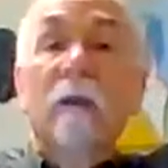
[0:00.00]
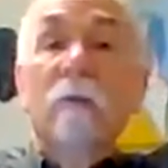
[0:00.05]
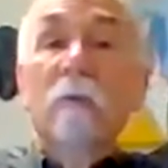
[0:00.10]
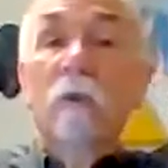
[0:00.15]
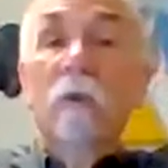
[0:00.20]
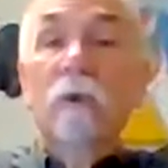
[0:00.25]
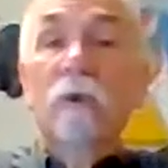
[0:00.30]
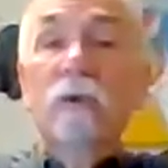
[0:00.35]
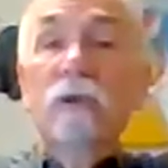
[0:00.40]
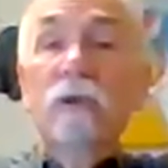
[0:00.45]

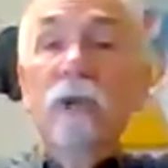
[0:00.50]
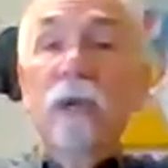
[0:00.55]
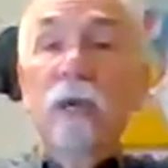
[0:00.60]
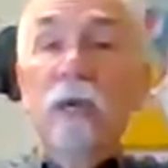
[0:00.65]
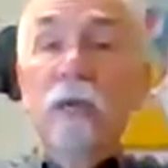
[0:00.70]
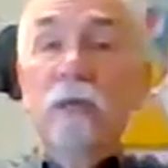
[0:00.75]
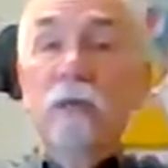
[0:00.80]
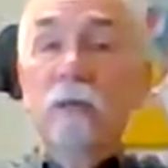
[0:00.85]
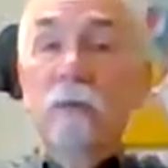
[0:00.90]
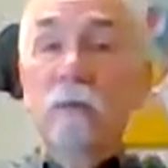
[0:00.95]
Then we're going to
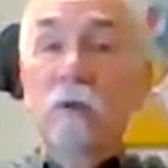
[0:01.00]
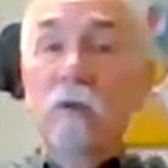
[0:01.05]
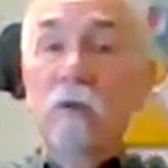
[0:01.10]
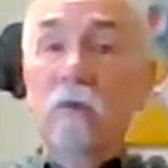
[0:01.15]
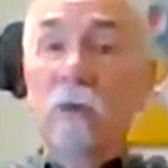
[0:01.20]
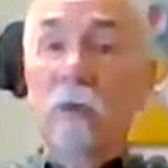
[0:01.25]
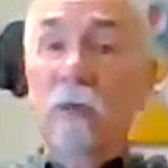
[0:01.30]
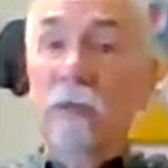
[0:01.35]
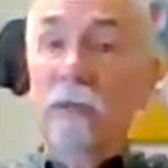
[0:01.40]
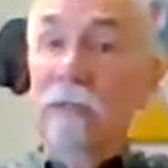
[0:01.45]
change the
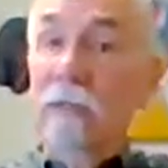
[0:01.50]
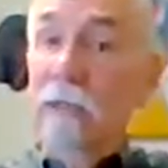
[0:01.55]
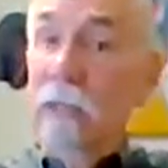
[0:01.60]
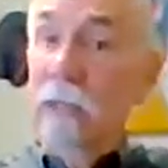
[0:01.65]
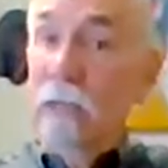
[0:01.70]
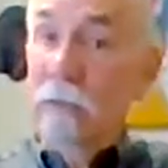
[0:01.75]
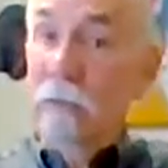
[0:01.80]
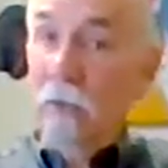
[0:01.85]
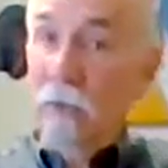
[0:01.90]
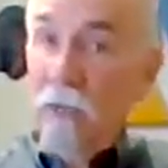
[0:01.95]
movement.
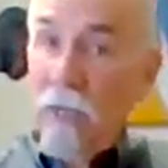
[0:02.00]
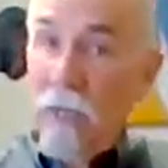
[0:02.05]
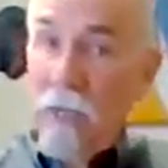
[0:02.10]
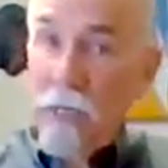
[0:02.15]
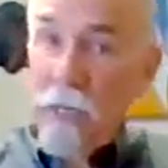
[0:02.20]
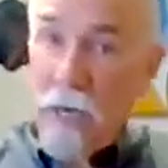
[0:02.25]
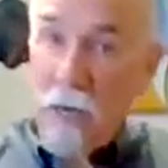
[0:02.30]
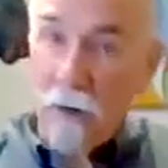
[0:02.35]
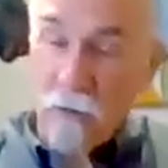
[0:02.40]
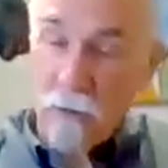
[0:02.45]
Keep the
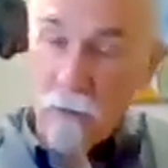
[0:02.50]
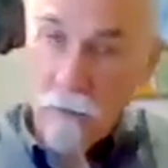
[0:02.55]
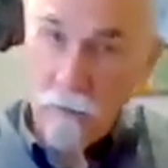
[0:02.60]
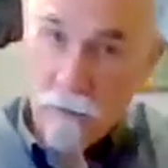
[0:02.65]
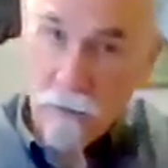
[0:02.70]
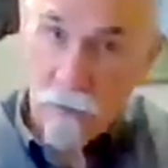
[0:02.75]
leg out.